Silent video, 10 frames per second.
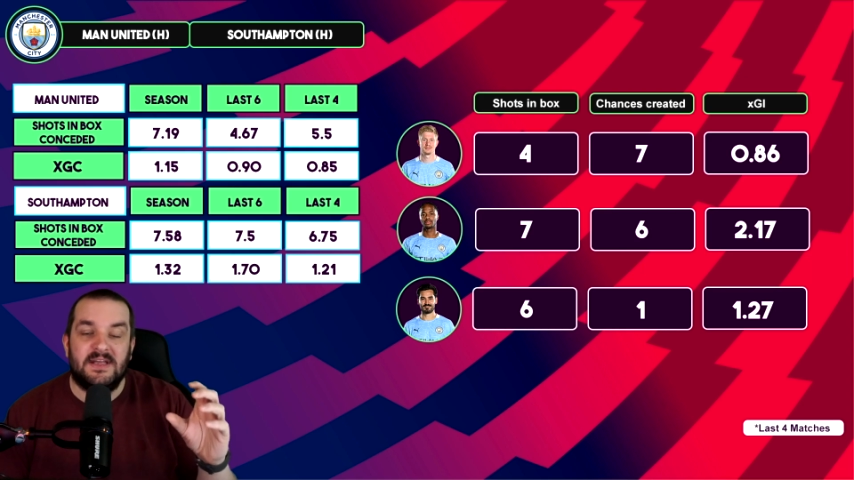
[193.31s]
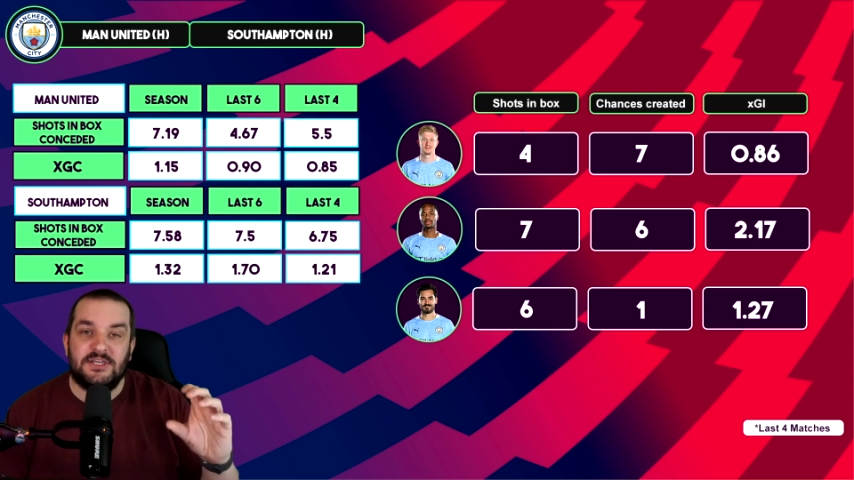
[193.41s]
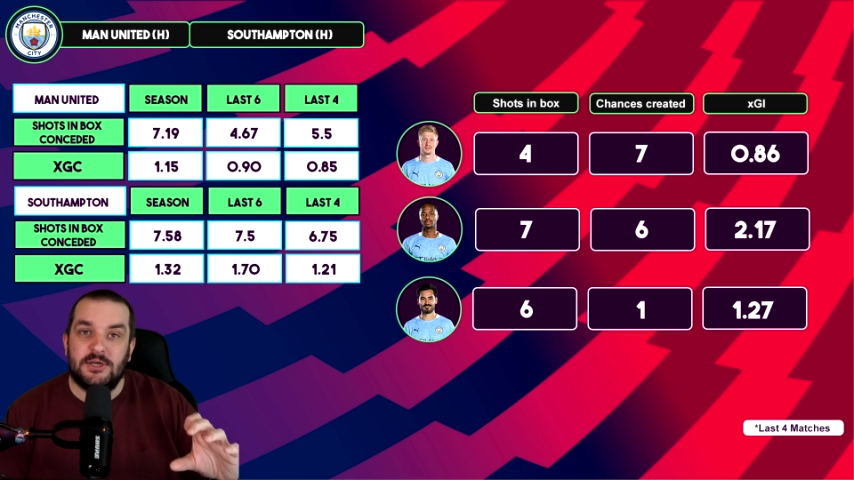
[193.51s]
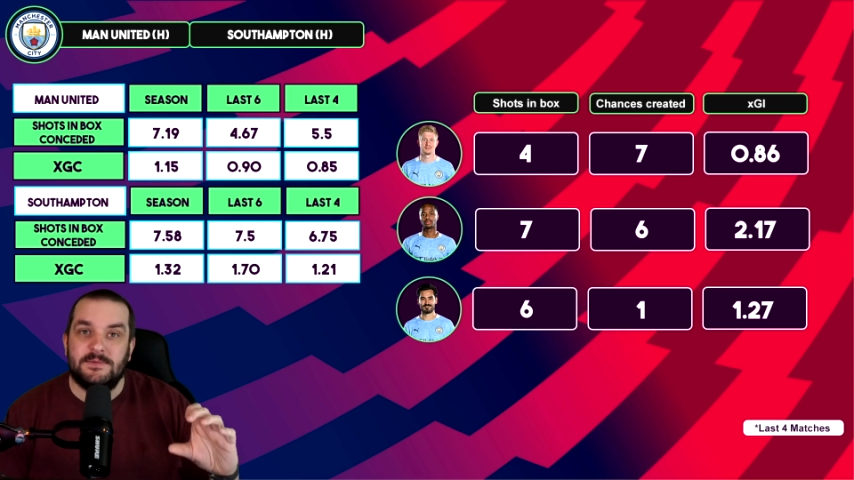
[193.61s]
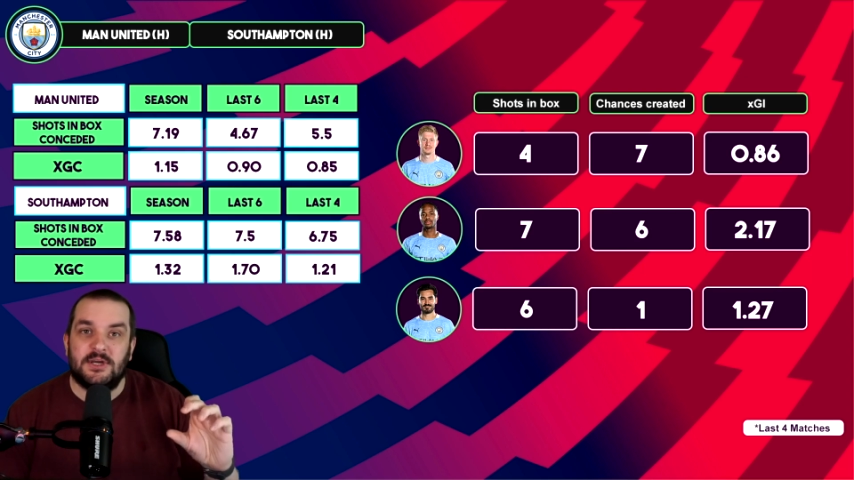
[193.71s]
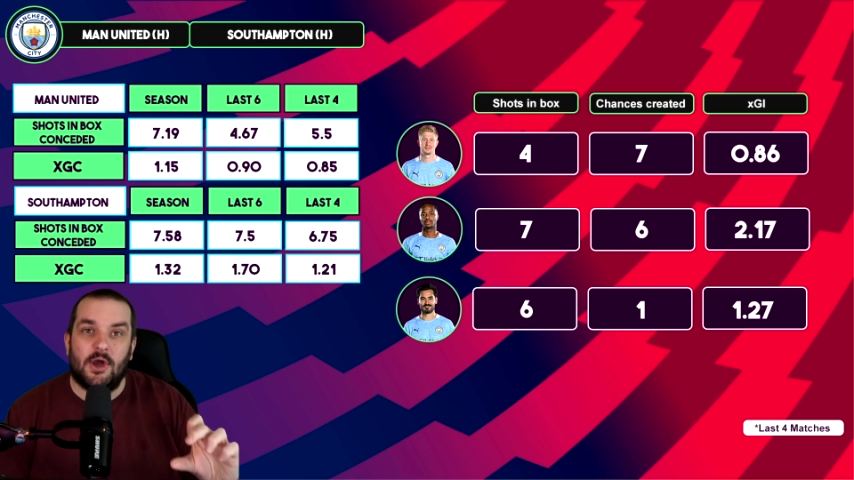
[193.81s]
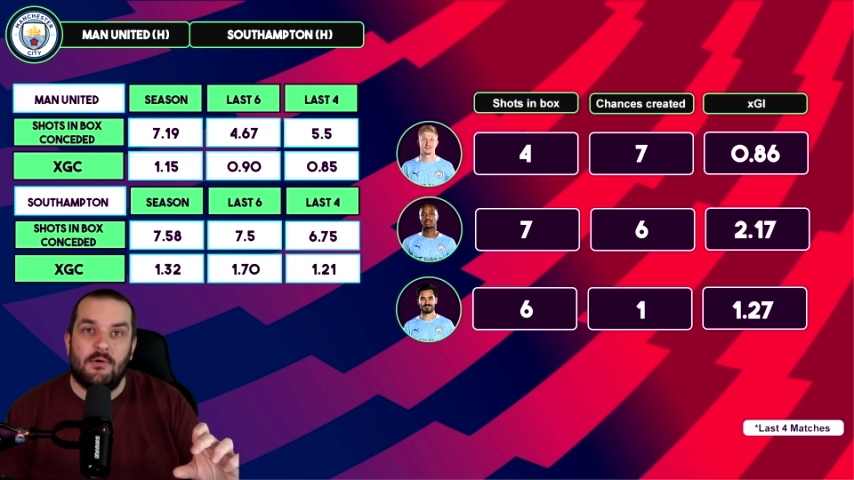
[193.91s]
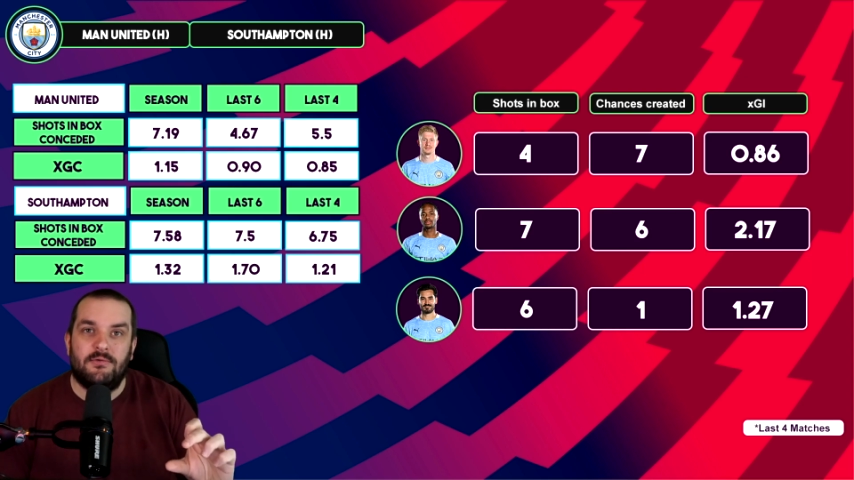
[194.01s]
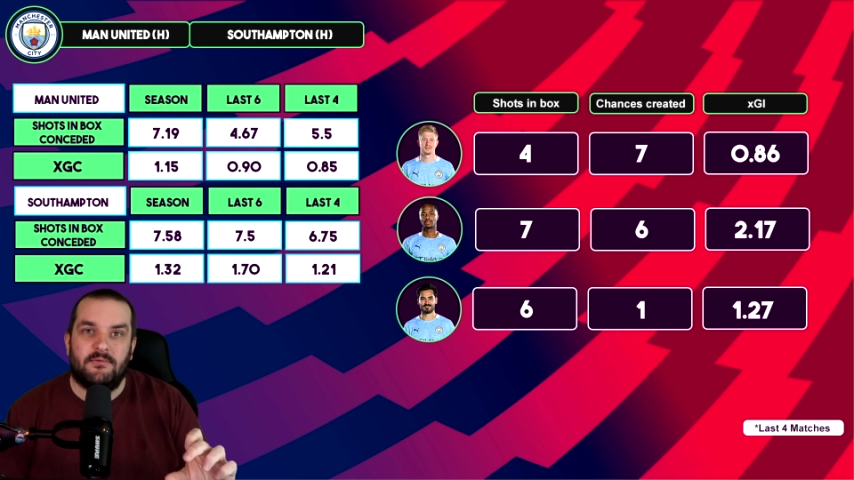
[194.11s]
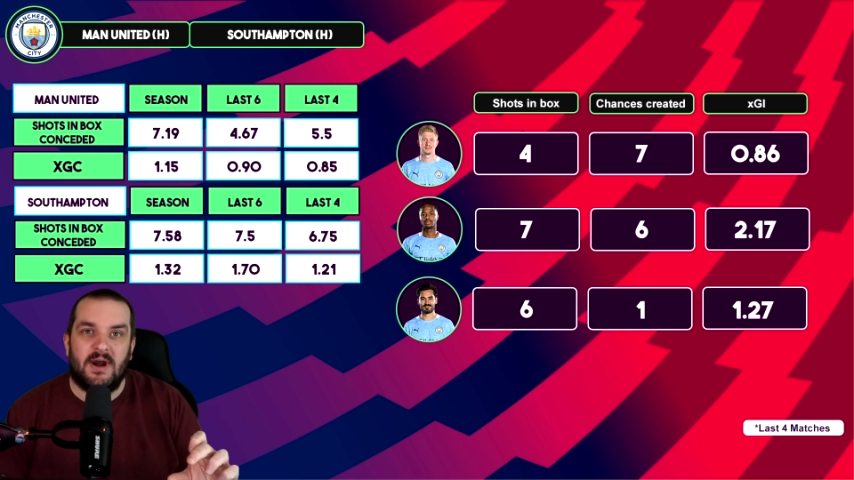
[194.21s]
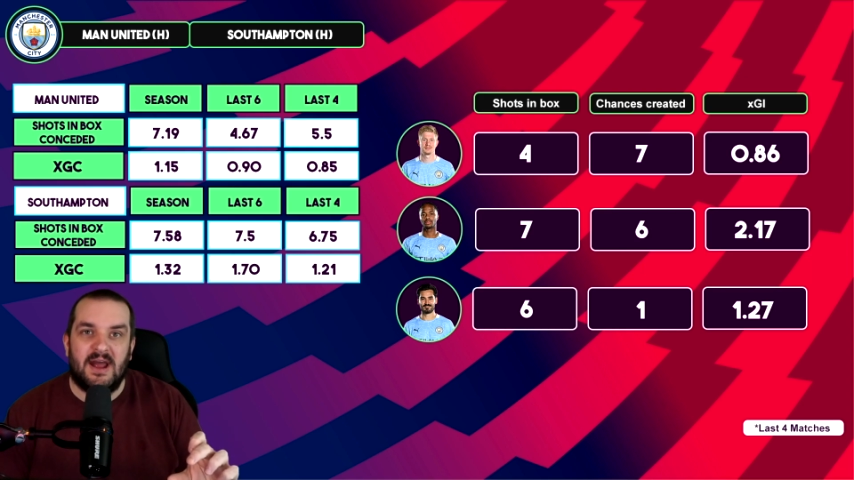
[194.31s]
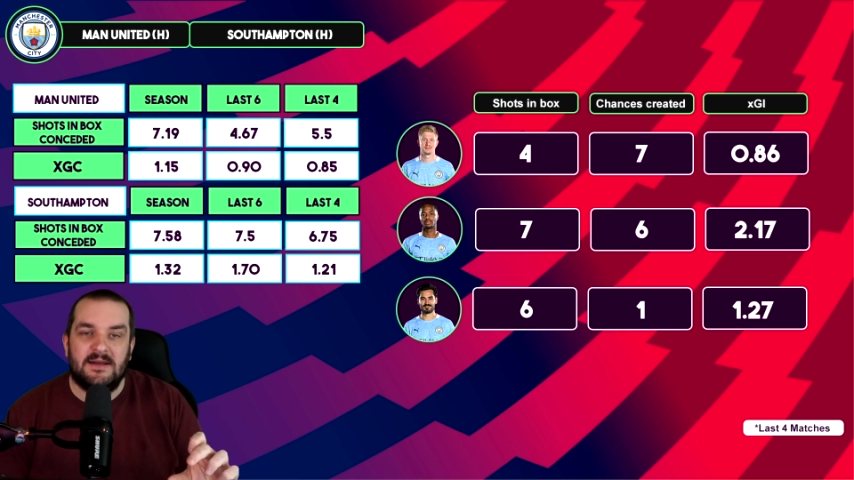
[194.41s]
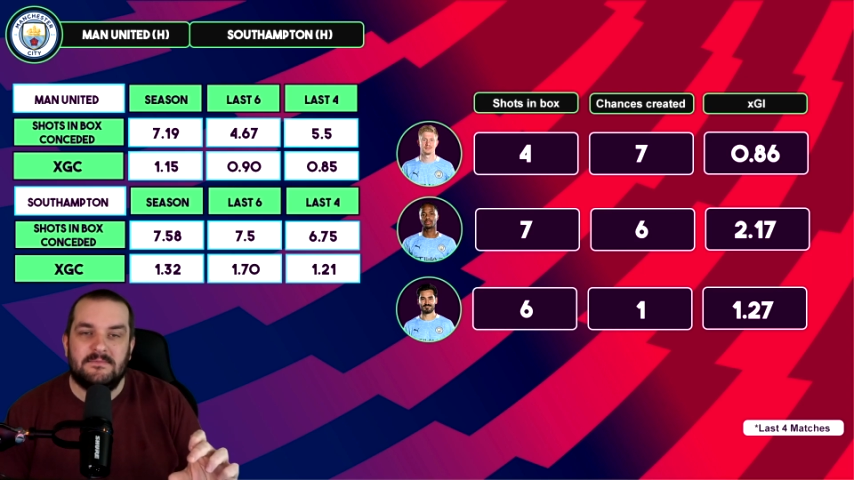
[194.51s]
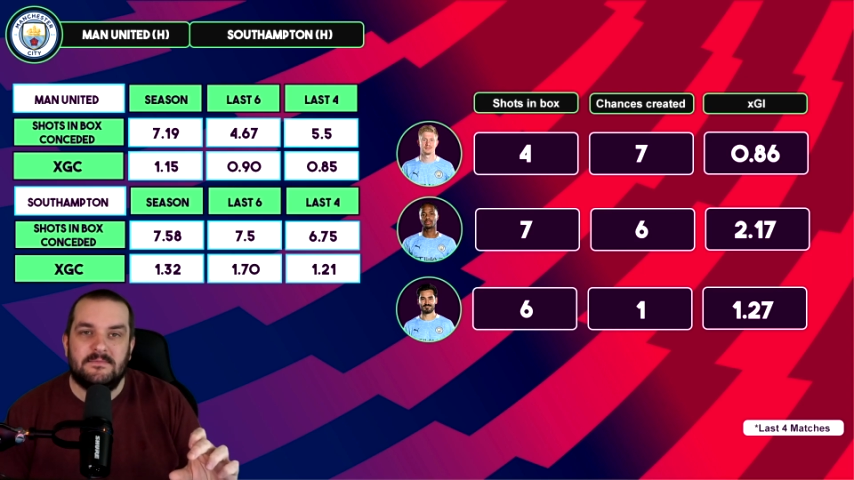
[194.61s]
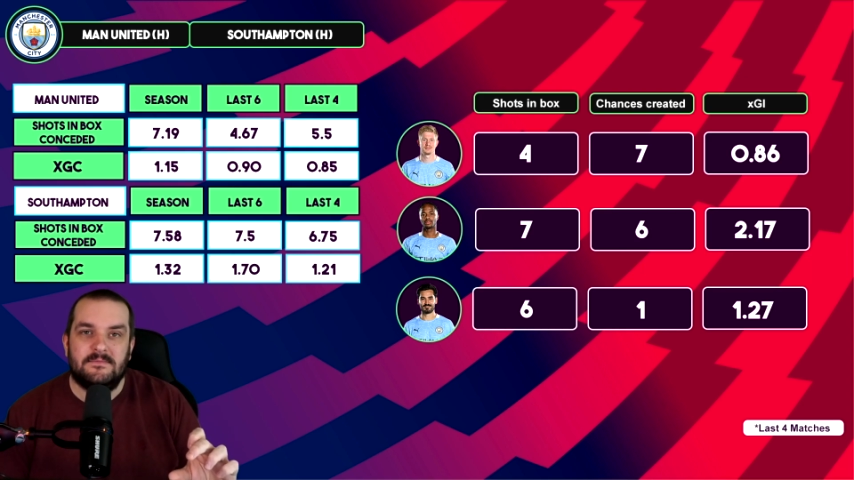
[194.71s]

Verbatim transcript: In terms of goal threat,